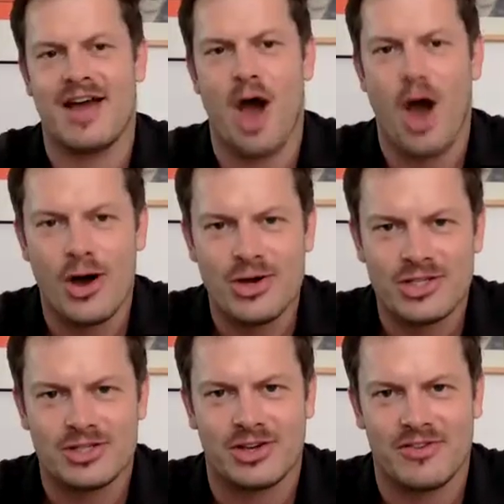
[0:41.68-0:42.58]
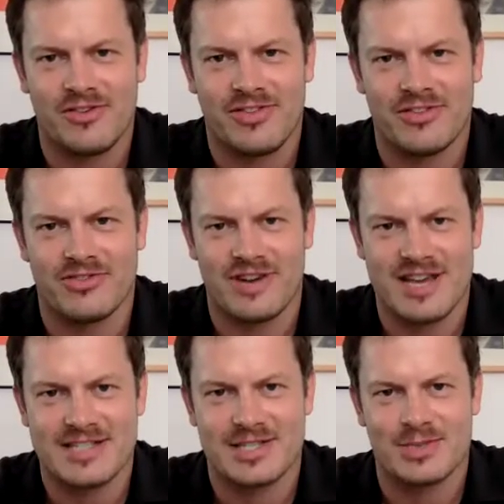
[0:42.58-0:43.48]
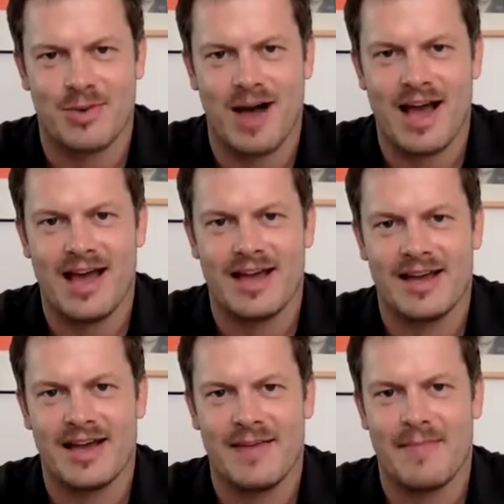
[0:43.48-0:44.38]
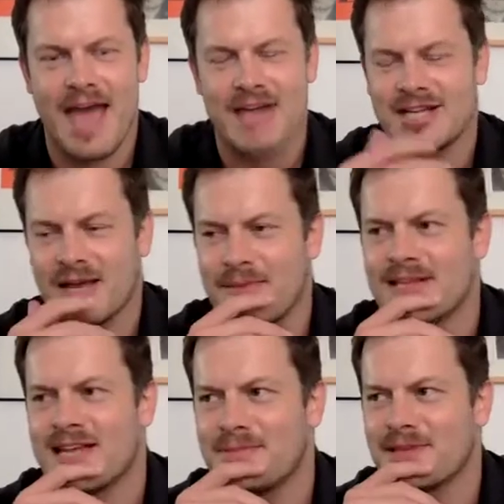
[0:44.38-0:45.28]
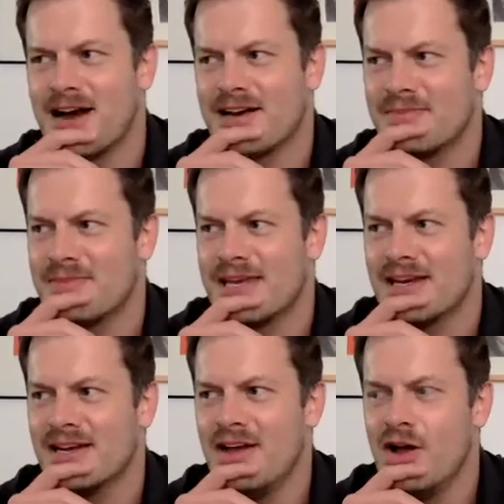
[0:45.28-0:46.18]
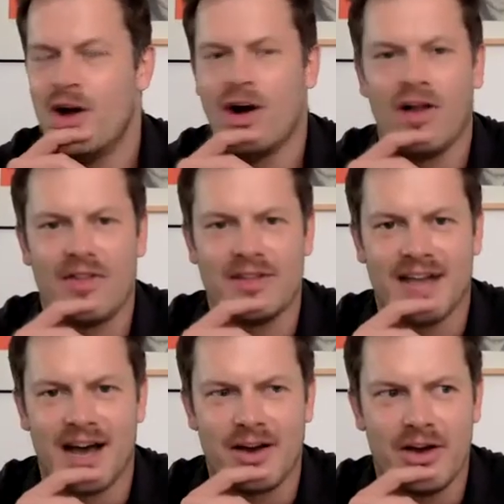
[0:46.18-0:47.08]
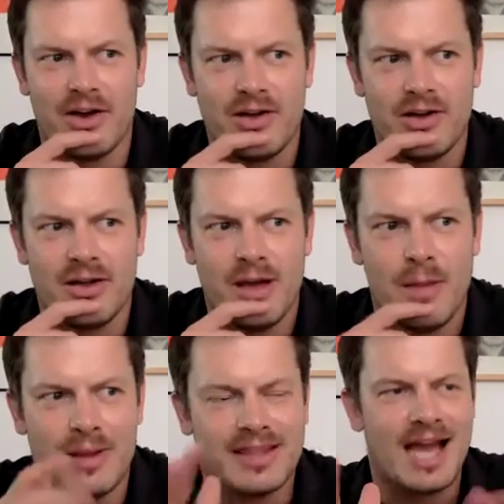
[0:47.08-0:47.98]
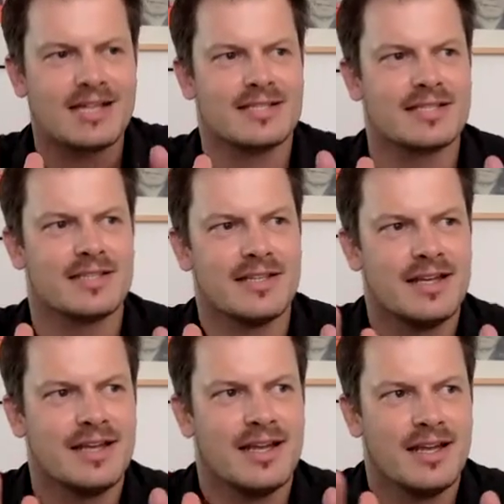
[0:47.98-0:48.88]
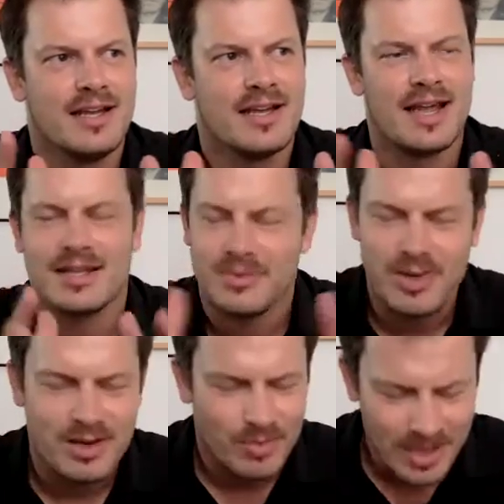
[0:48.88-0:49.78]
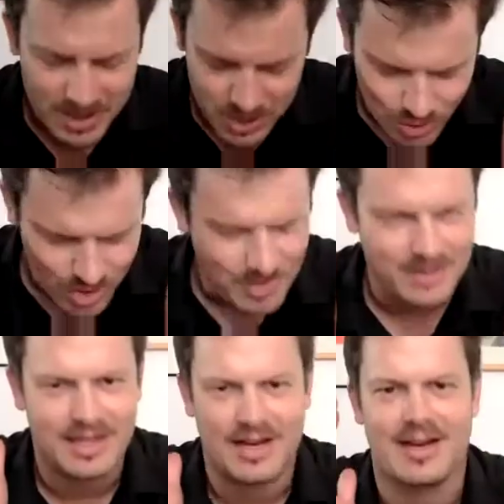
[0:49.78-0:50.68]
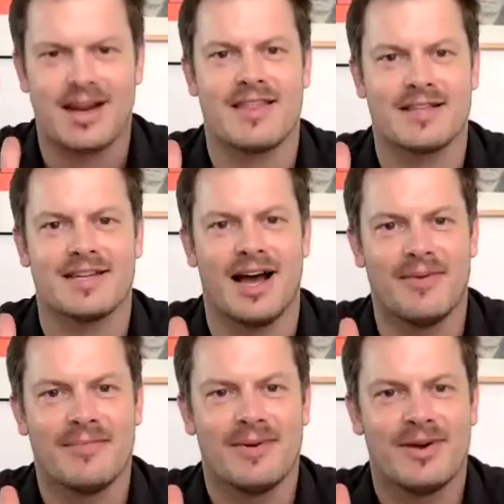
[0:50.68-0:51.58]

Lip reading: are a host of reasons why hashtag Beertime's kind of been on the down low, but that we can talk about that another time.